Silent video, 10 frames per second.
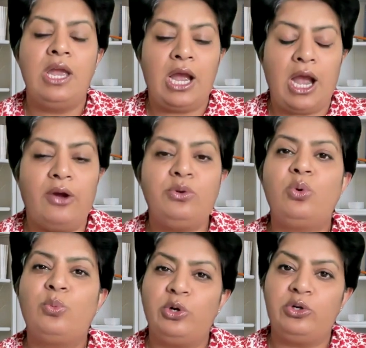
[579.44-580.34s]
how you're
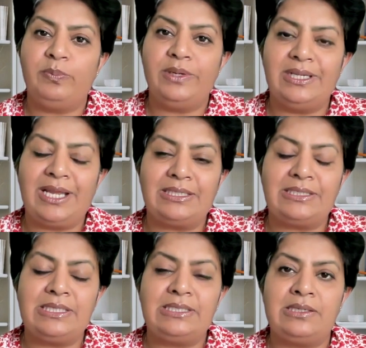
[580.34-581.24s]
going to build that
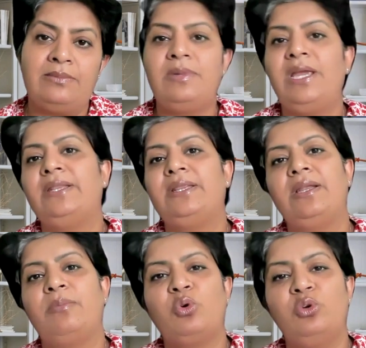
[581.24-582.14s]
system, and then
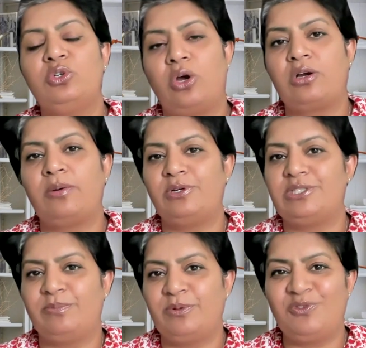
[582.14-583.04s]
I'm going to talk about
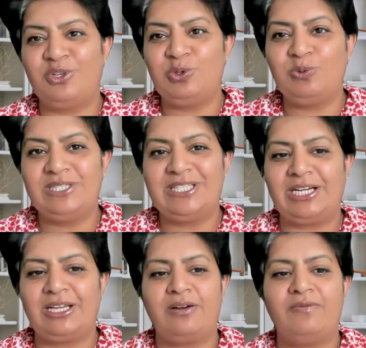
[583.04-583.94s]
some of the tools that
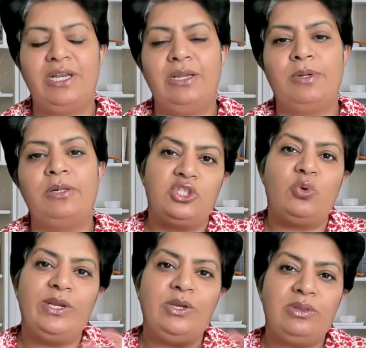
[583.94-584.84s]
are available. So
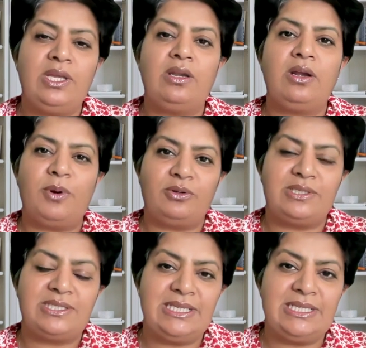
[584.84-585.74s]
when you think about the
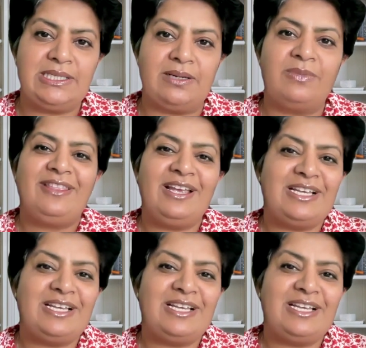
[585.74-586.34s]
system, there are